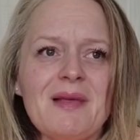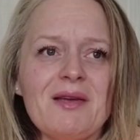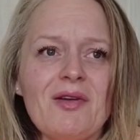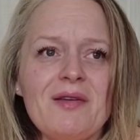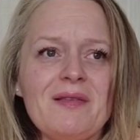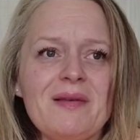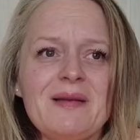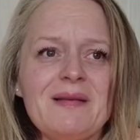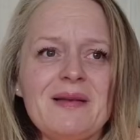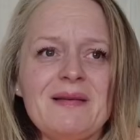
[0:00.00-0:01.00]
I
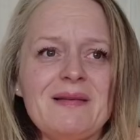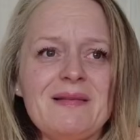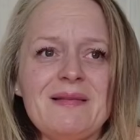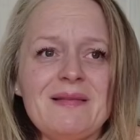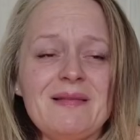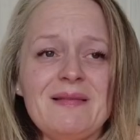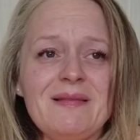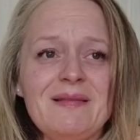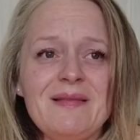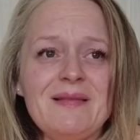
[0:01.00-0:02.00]
honestly didn't
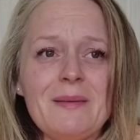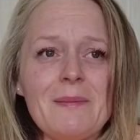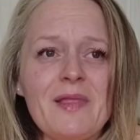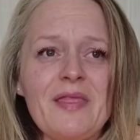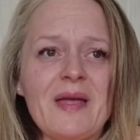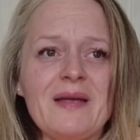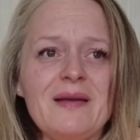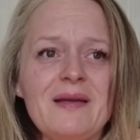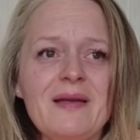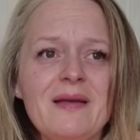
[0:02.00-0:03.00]

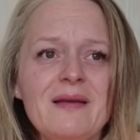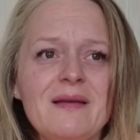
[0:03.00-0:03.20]
think,